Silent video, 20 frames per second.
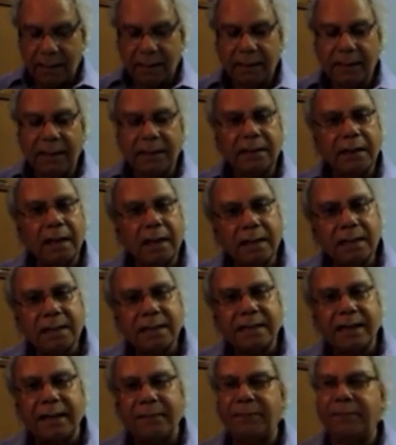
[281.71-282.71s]
The third
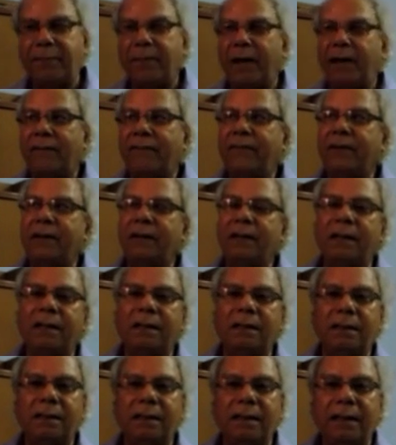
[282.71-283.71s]
step after
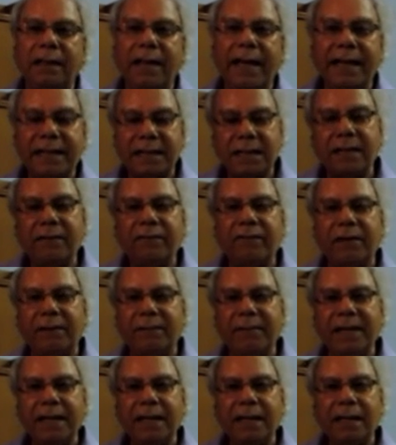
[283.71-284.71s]
action
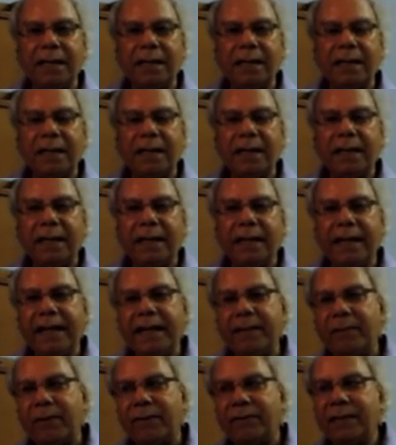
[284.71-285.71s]
will be
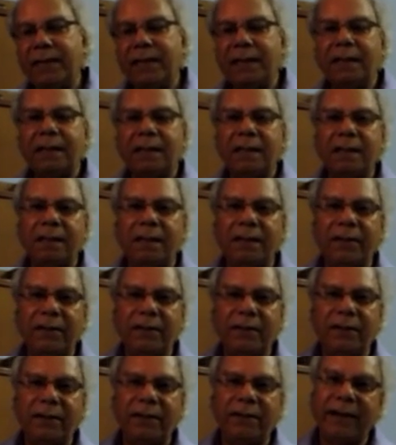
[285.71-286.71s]
name of the
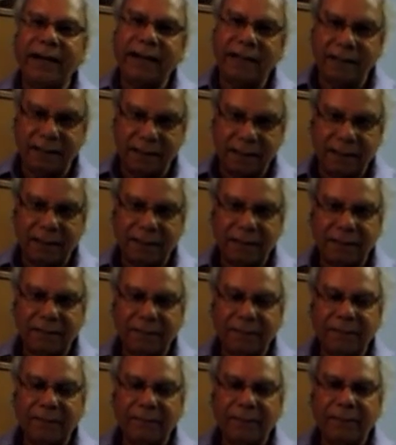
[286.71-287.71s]
character.
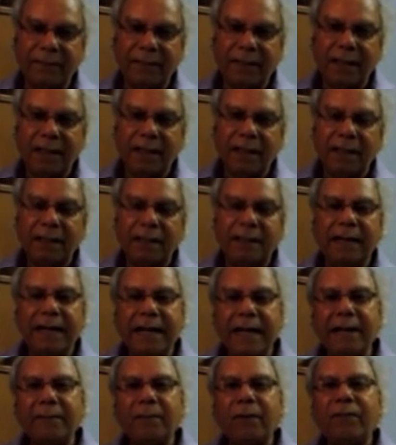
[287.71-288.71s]
The
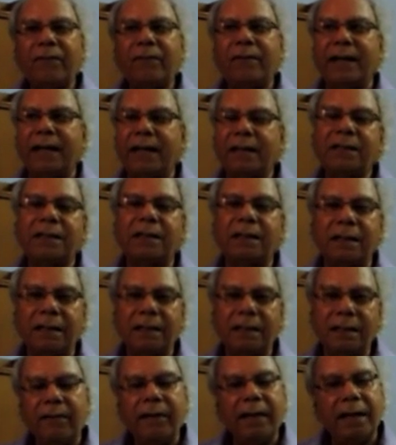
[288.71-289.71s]
name of character
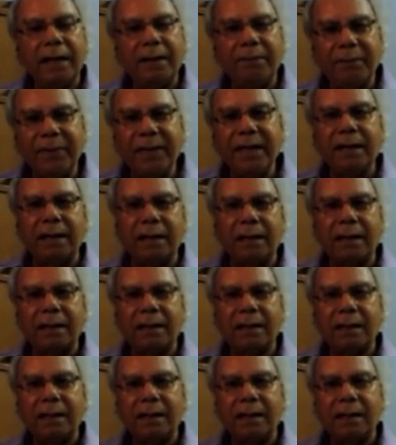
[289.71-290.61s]
will appear